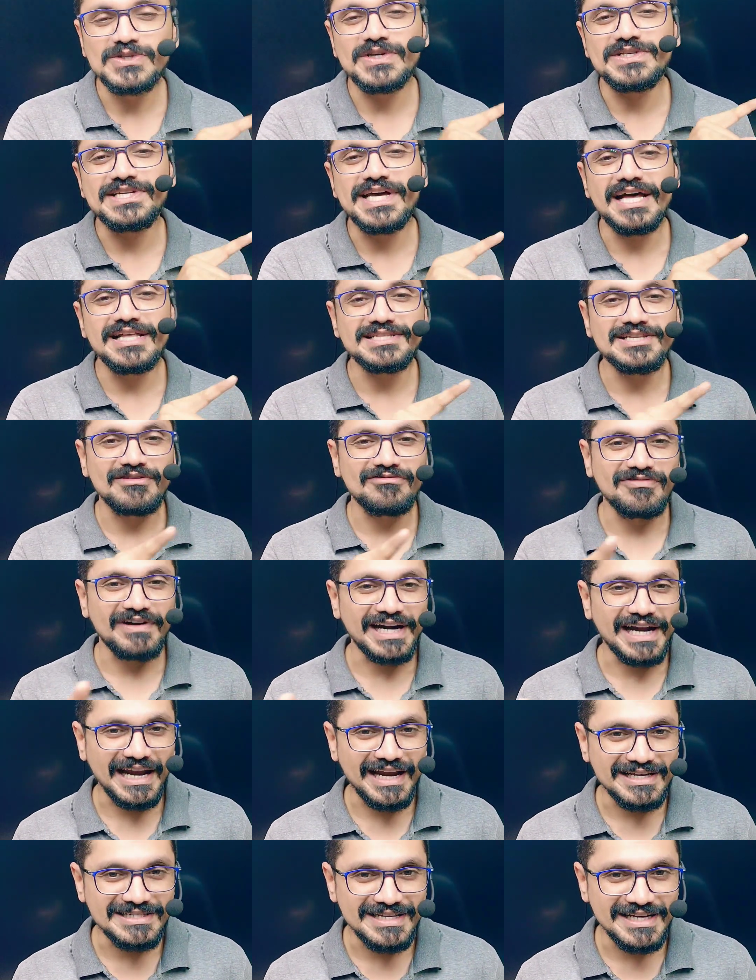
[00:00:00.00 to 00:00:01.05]
So chance of
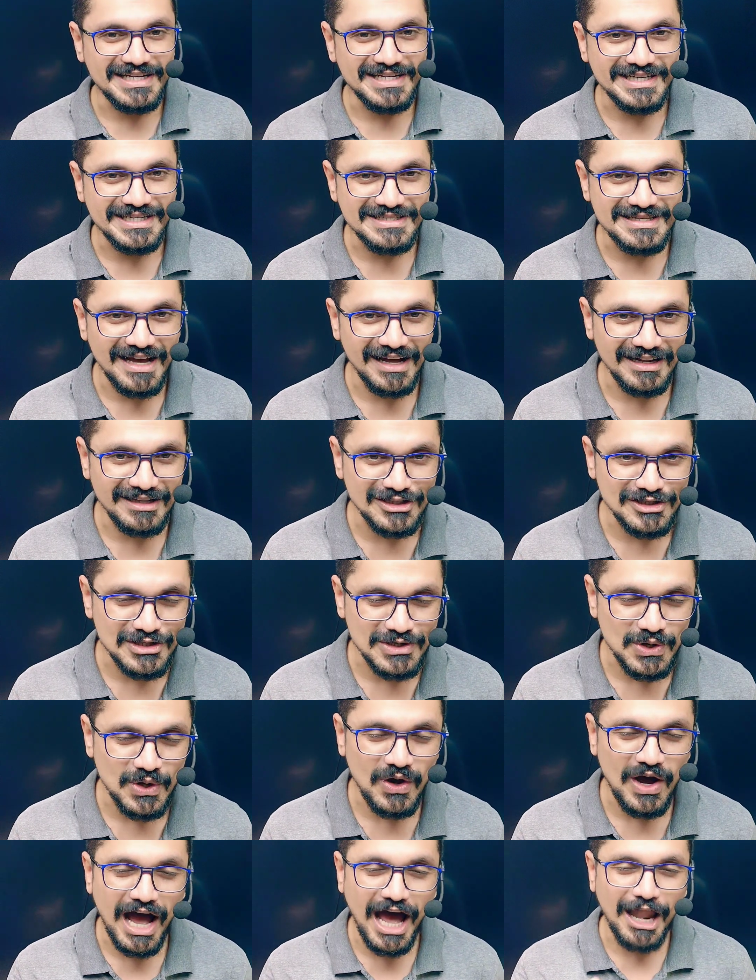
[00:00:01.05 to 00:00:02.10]
fertilization is
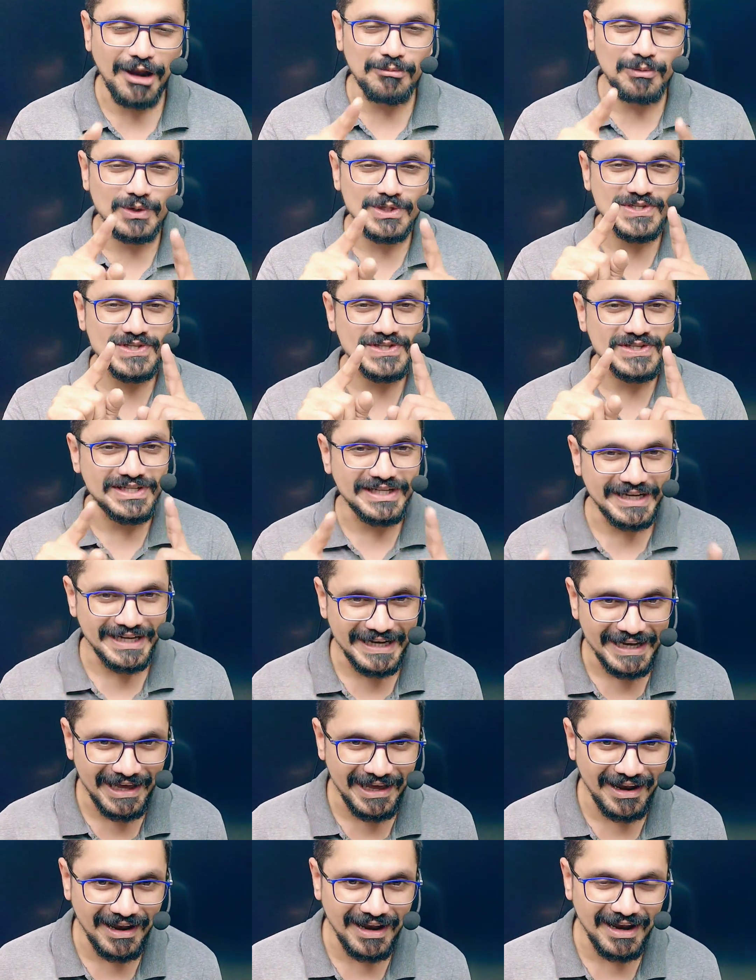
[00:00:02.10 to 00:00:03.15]
also almost
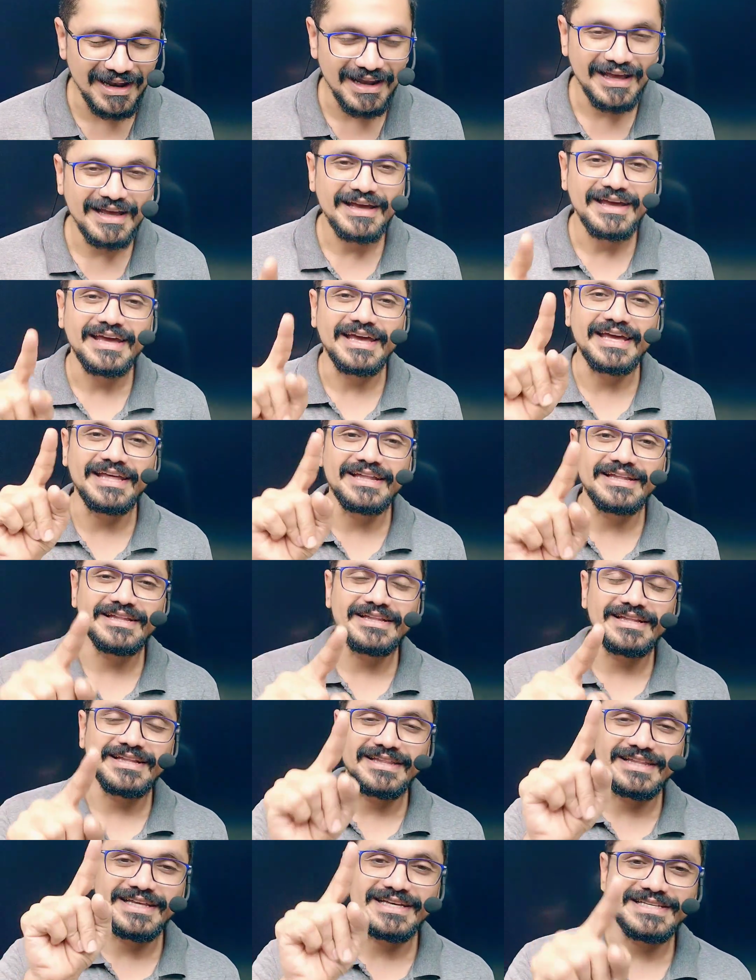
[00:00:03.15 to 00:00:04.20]
nil
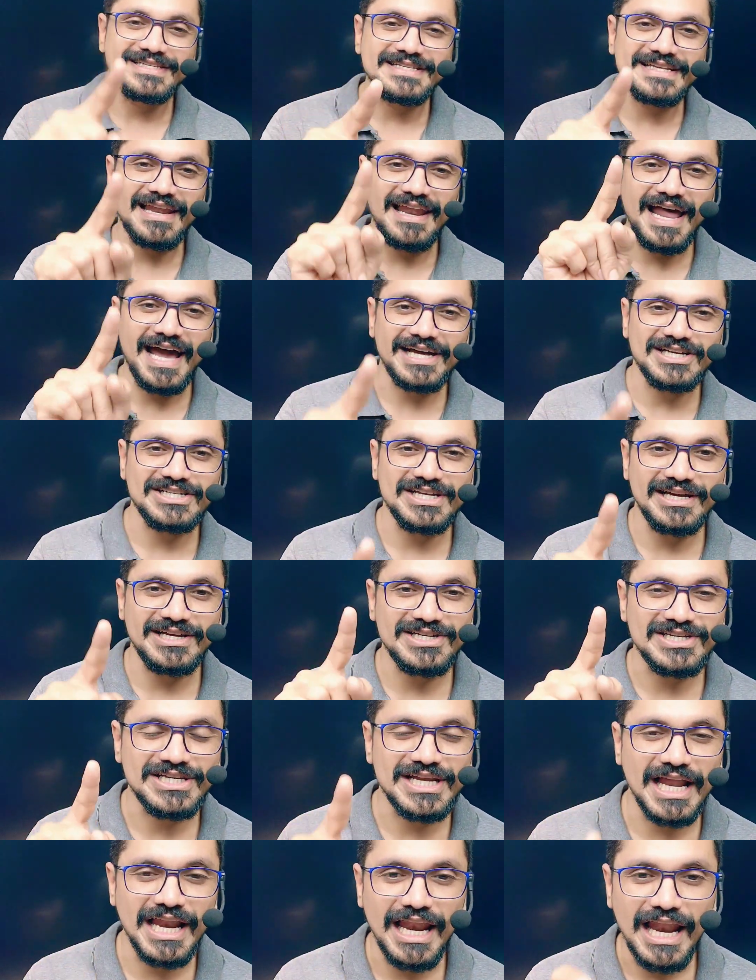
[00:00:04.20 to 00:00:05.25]
in this
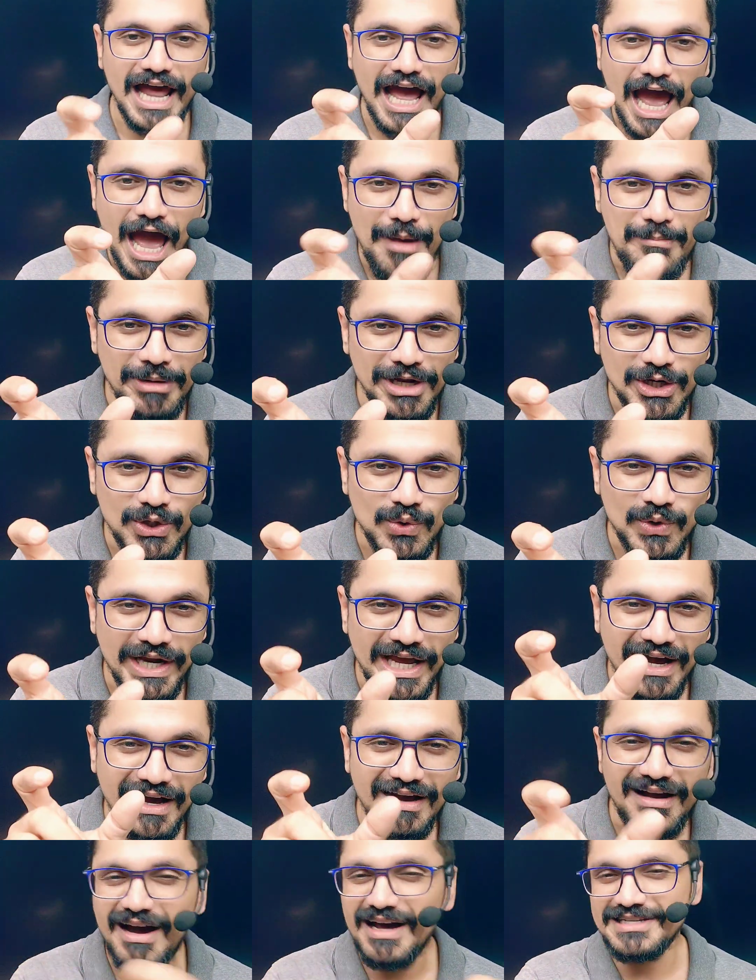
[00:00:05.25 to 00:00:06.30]
lactational
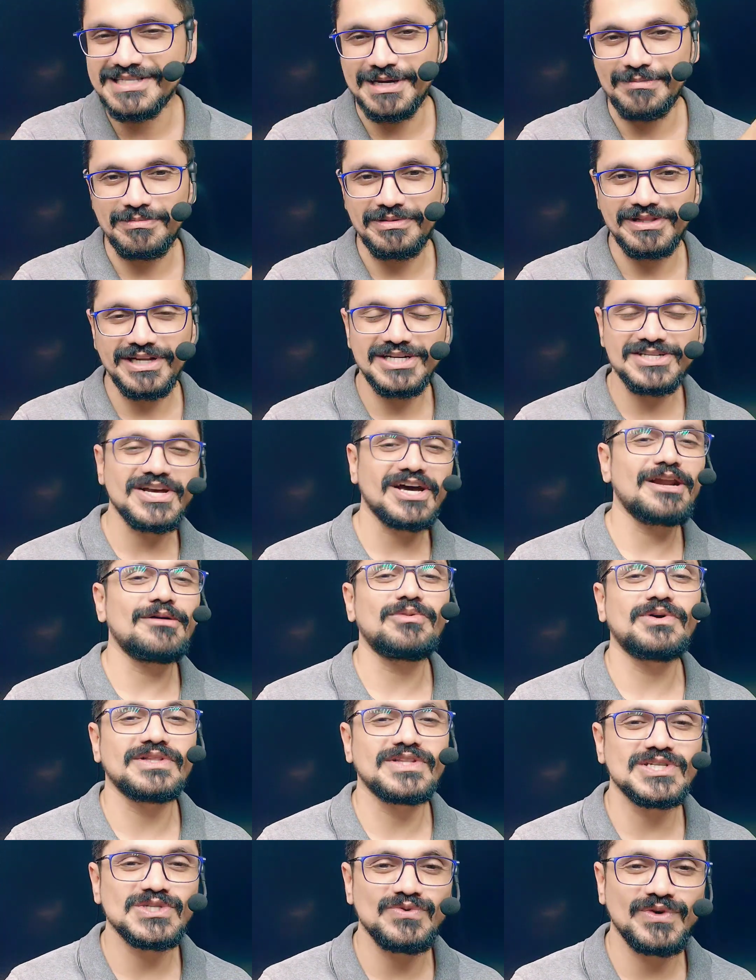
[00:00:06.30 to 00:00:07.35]
amenorrhea concept. That's all
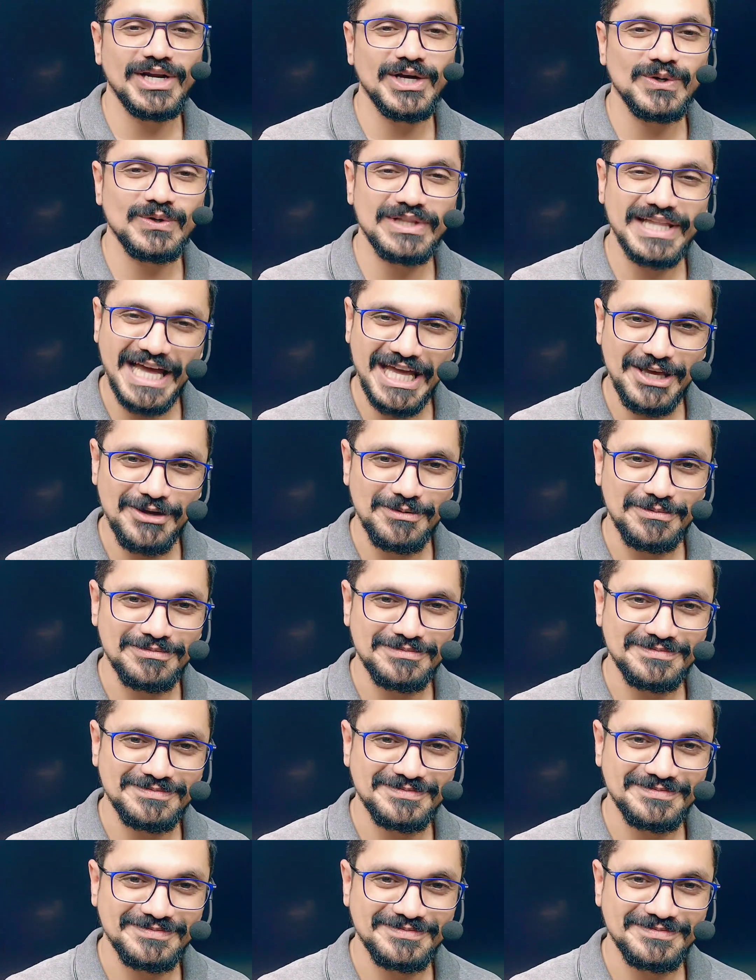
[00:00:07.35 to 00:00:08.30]
about this video. Thank you.